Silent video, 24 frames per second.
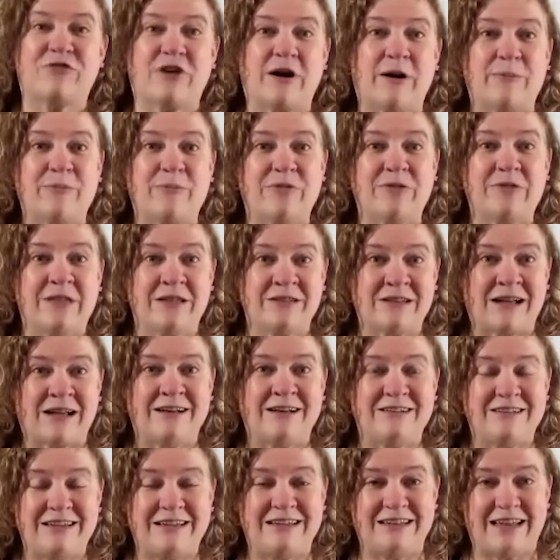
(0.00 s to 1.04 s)
from the
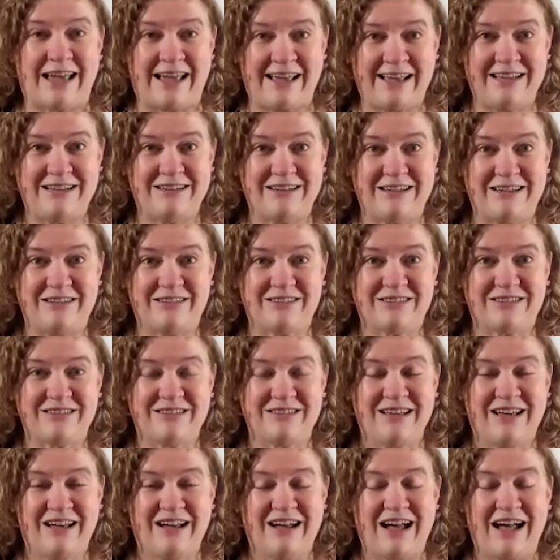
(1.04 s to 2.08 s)
1980s.
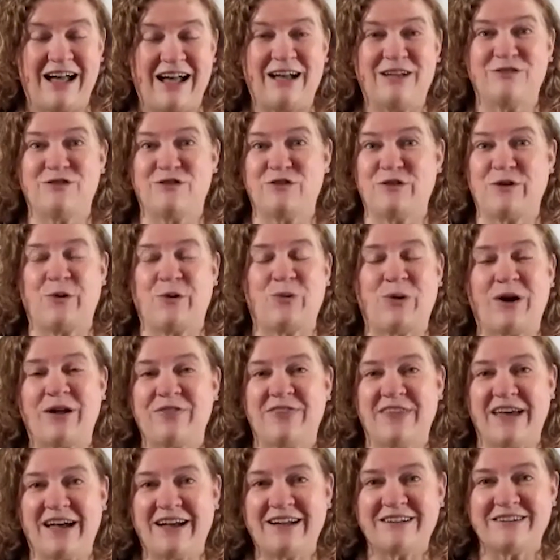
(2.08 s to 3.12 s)
And so what
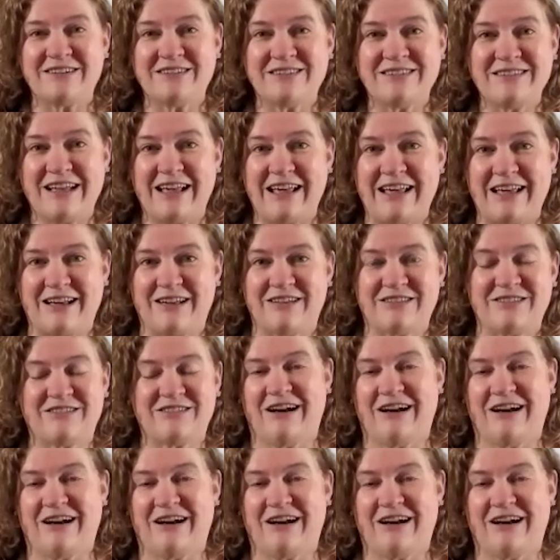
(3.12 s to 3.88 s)
that is saying is